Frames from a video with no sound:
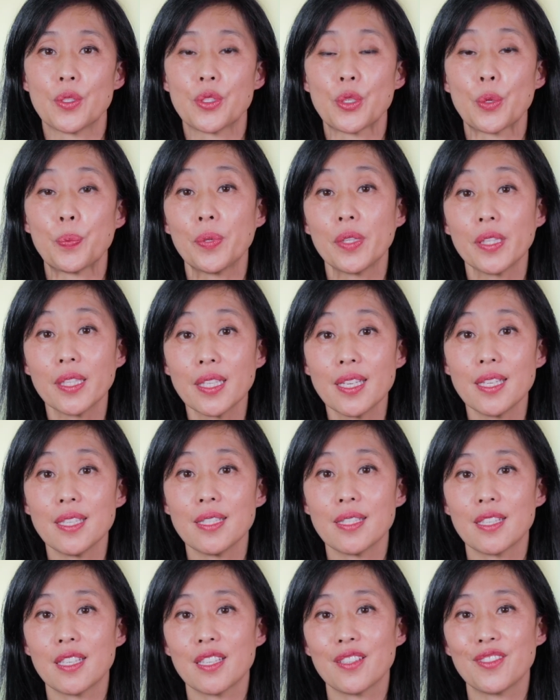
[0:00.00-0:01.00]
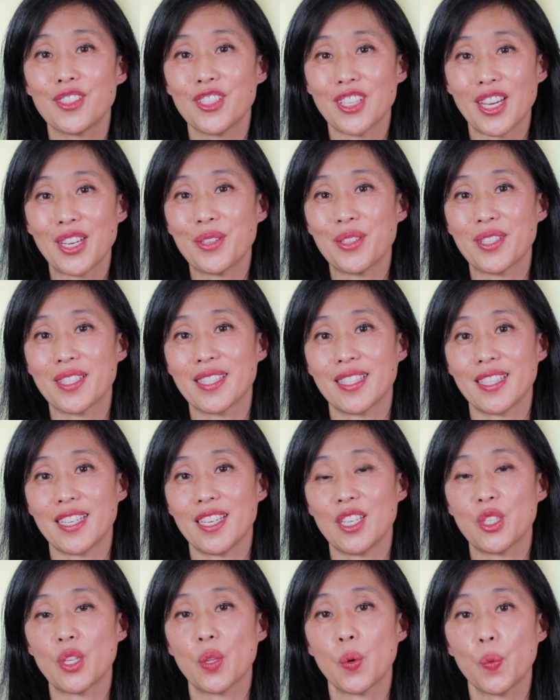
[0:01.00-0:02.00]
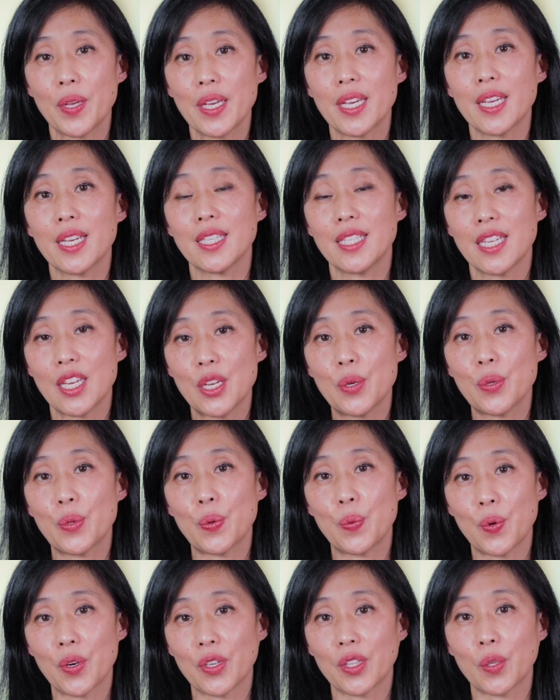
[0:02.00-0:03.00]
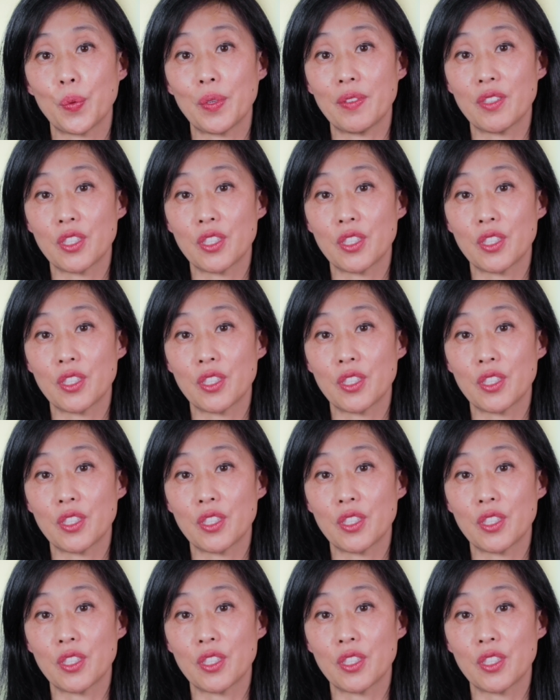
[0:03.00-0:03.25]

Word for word: So please give generously so that we can continue the work that we